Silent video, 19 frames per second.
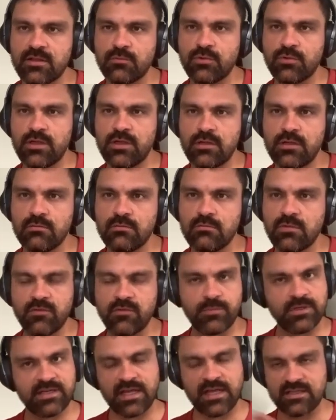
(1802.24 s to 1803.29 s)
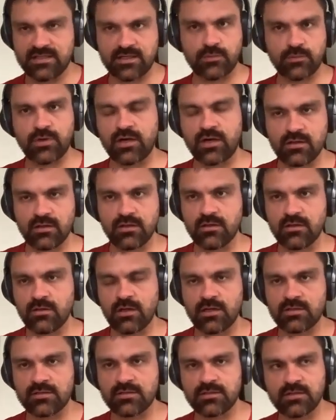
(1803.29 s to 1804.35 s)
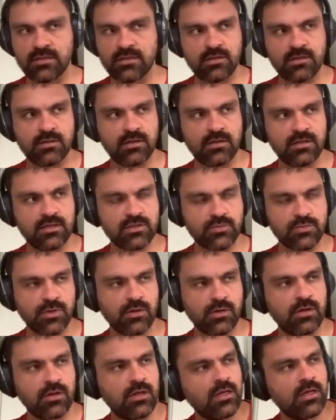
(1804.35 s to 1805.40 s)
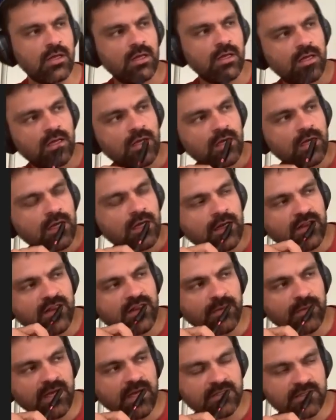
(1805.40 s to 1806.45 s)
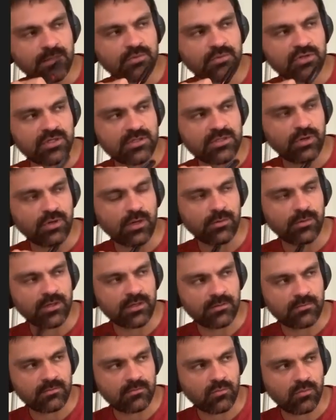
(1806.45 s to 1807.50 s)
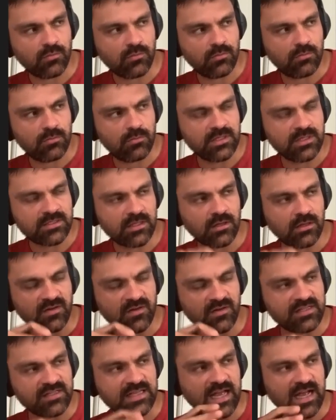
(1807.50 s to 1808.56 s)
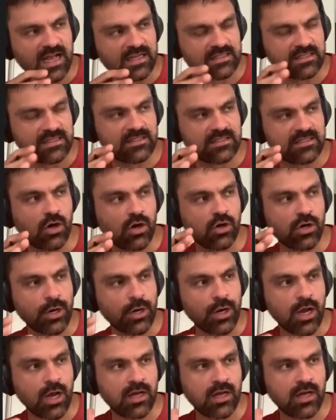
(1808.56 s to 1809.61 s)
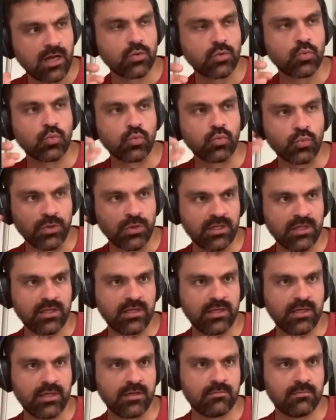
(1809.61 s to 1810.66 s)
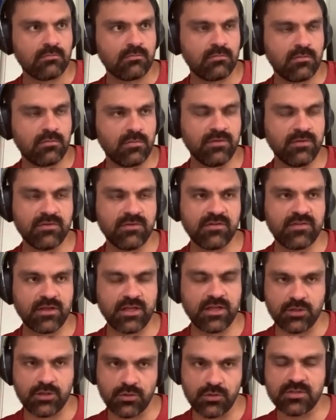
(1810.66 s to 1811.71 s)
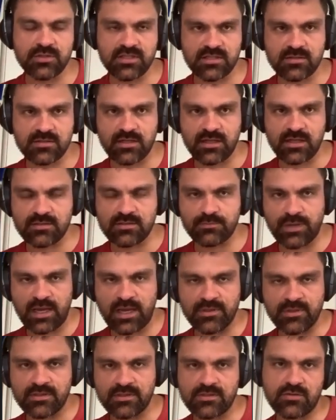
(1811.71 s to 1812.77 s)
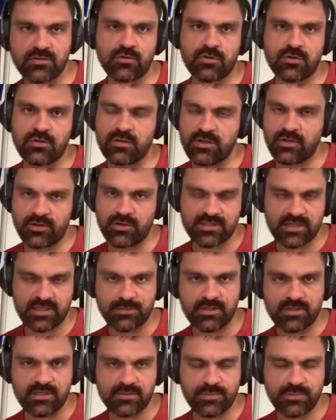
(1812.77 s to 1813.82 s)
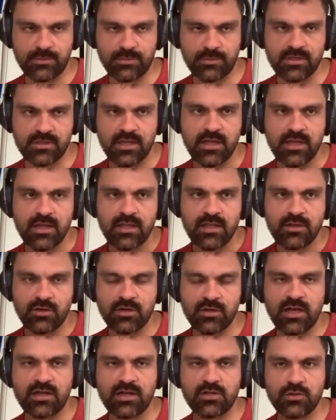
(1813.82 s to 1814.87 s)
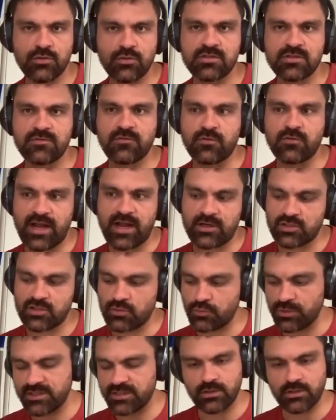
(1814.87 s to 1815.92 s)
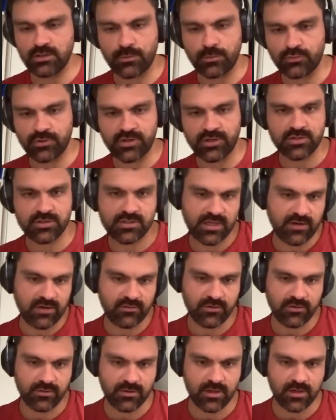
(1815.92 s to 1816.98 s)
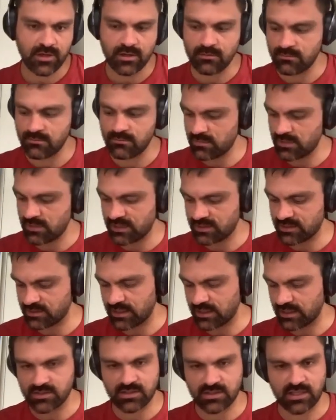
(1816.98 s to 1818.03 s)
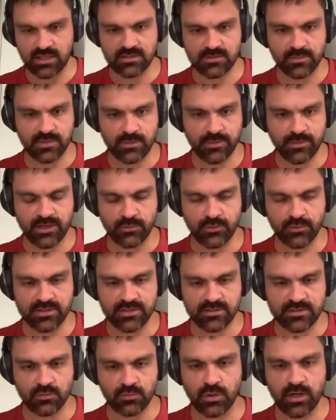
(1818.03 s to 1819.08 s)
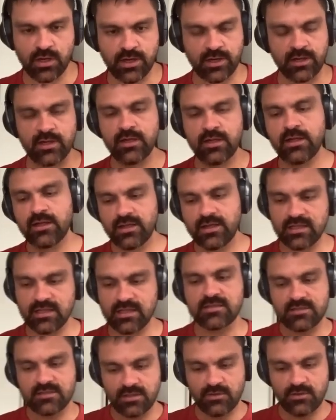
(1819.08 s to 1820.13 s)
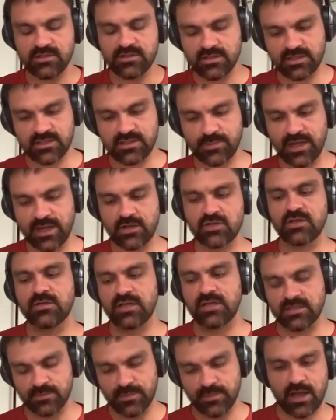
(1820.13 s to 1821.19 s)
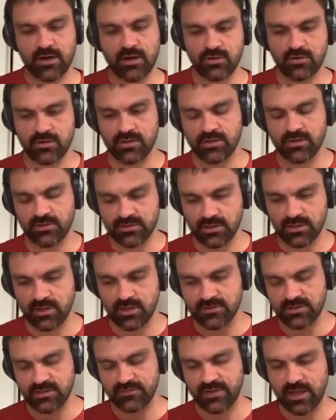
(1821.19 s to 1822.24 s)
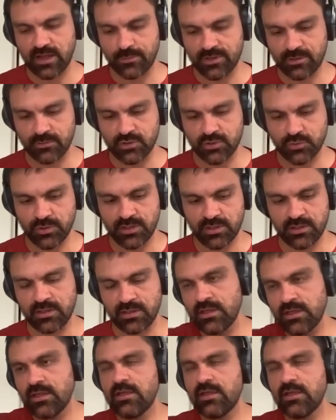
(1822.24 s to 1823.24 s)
that we have been dancing around a lot as well. And I think my assumption is is a lot of these assets are not really, even if they get used as payment or they're accepted as payment, they're not used for actual retail operations ever. And that's the main reason why, yes, there is an expansion. It does matter. There's a lot of stuff happening between